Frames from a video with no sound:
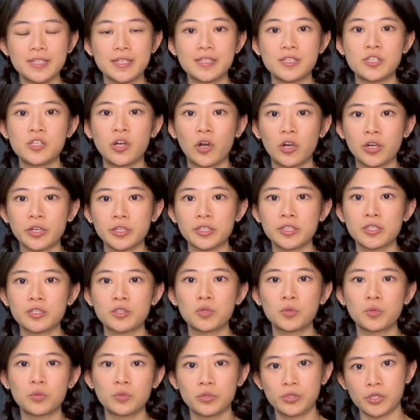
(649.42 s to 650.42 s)
dark,
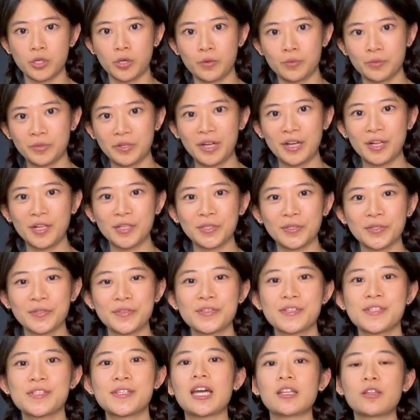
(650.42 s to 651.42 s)
cool tone
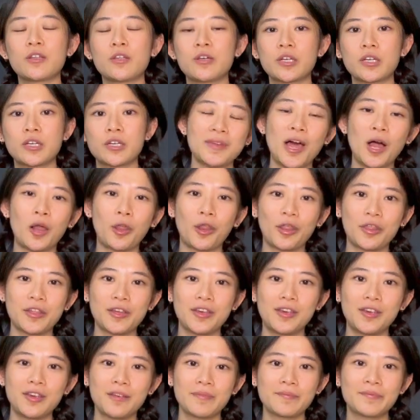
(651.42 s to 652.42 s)
colors, I look
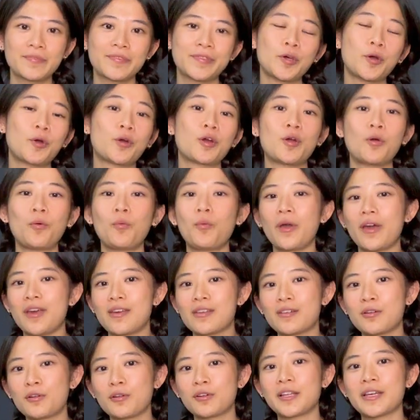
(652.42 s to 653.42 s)
healthy or awake
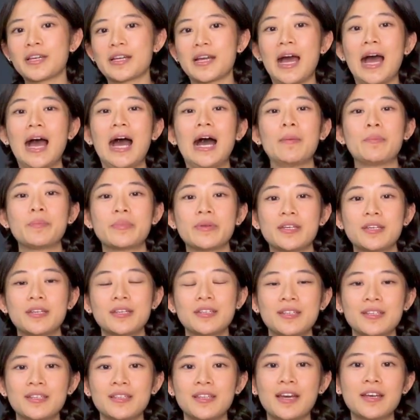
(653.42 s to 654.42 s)
or like happy.
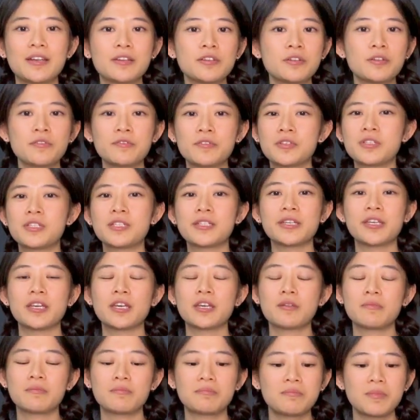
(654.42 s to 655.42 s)
I don't know if you see
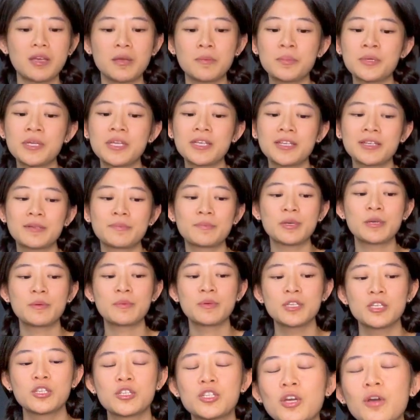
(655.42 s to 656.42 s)
it. Maybe
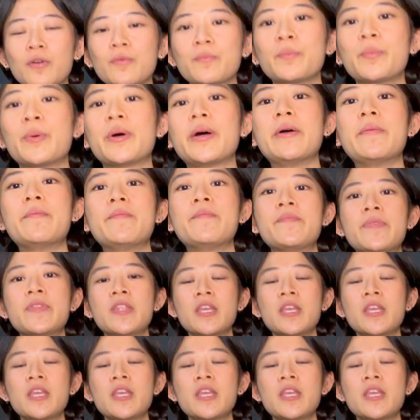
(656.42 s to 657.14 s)
you don't, but